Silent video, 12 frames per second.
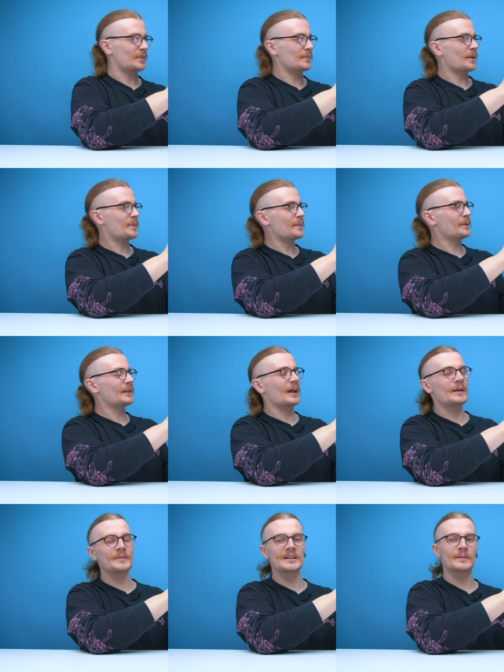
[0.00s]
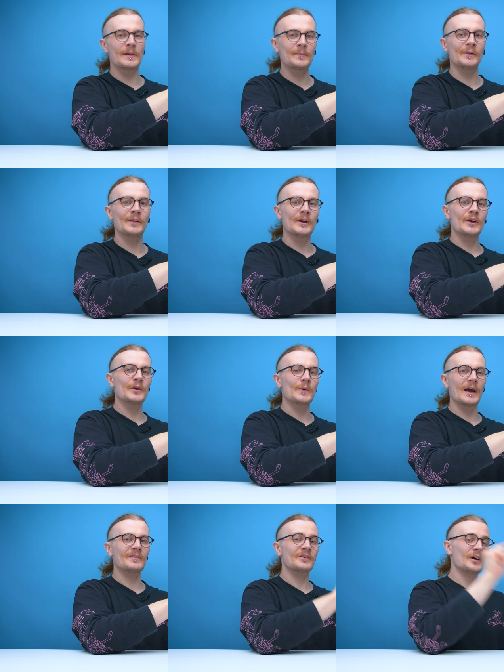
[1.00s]
By my people, I mean the people
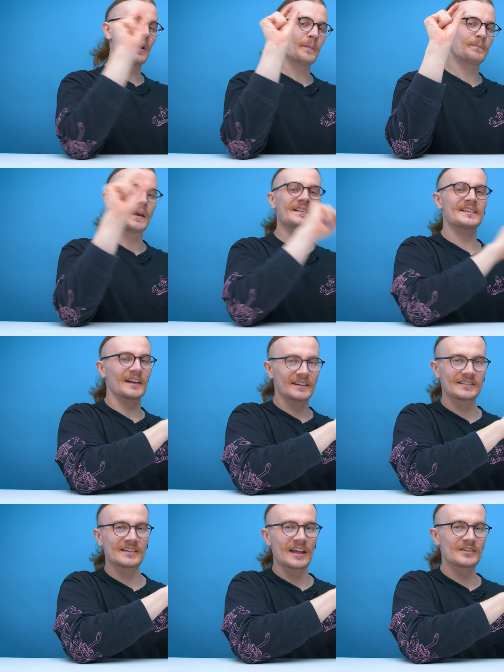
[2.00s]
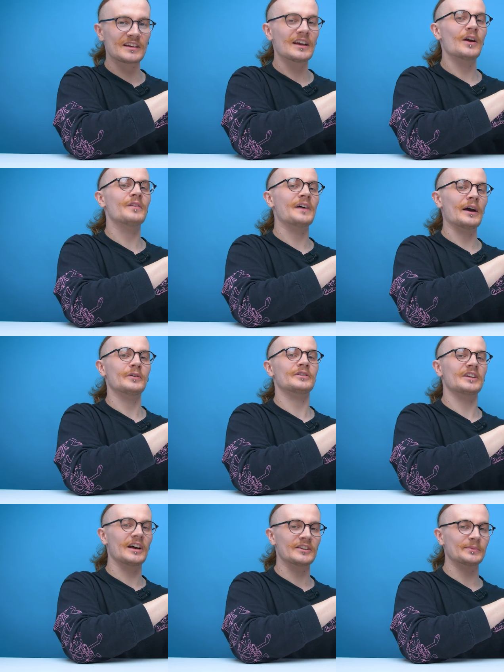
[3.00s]
who have a basic understanding of how
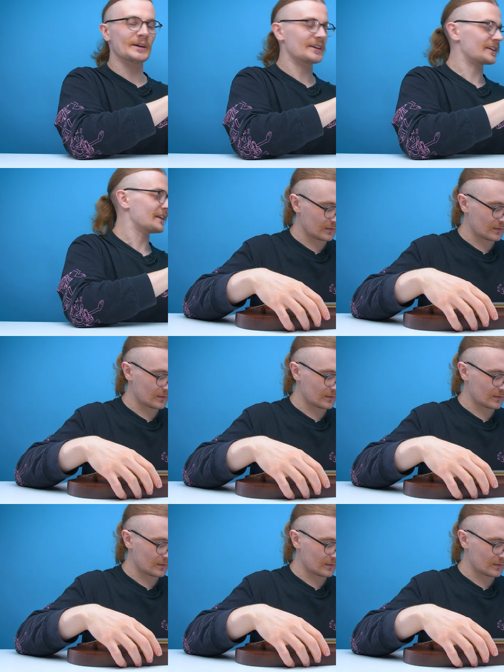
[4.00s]
guitars work.